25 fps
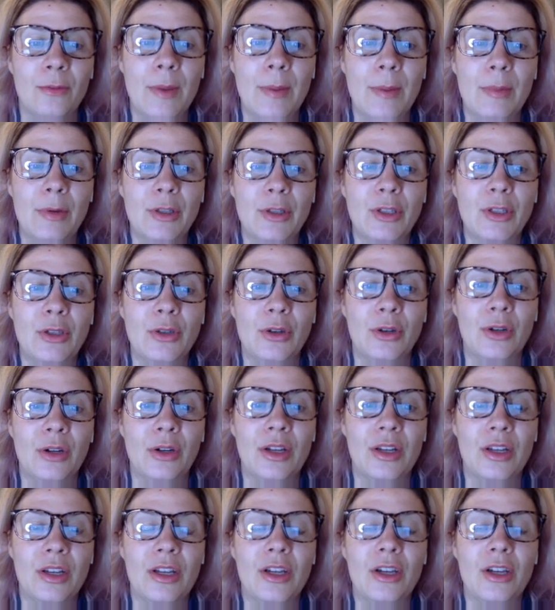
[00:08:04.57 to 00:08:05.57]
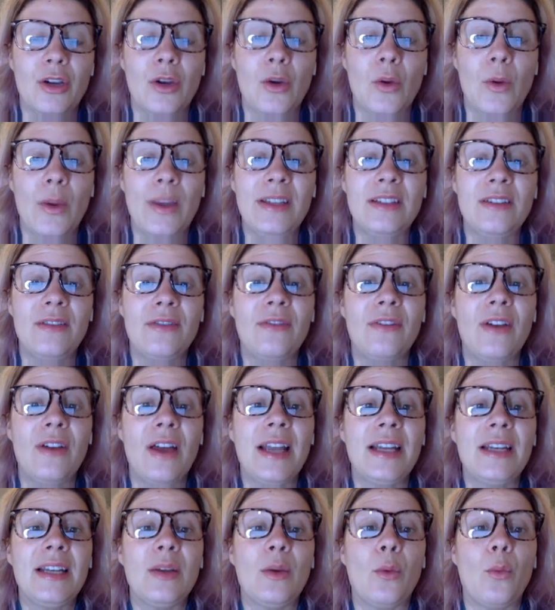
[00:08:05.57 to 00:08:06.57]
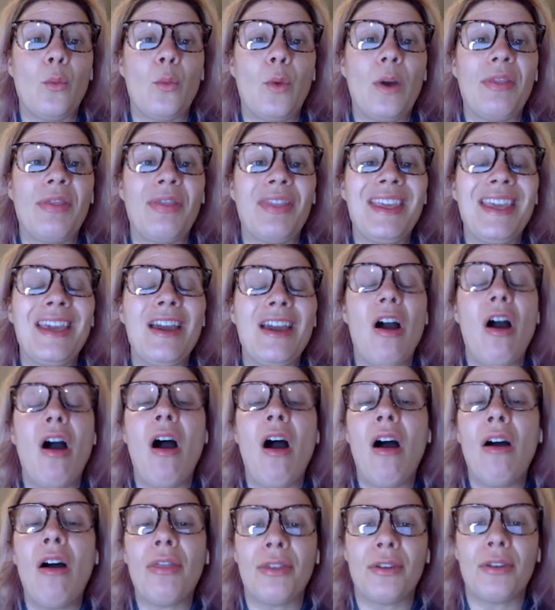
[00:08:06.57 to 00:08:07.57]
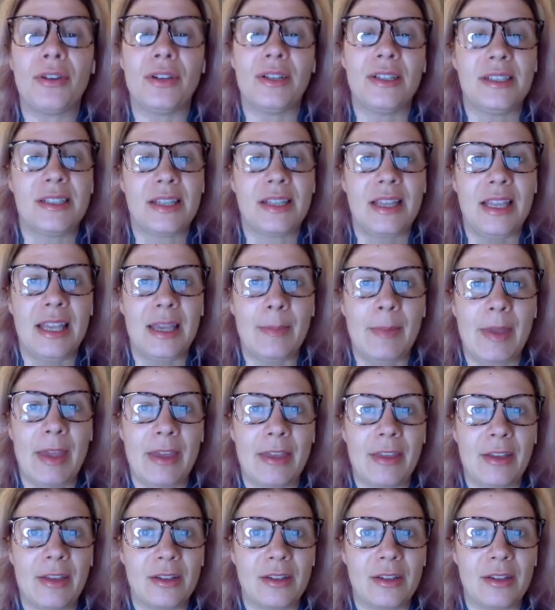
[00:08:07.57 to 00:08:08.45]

Remember, you're going to find what the author is claiming.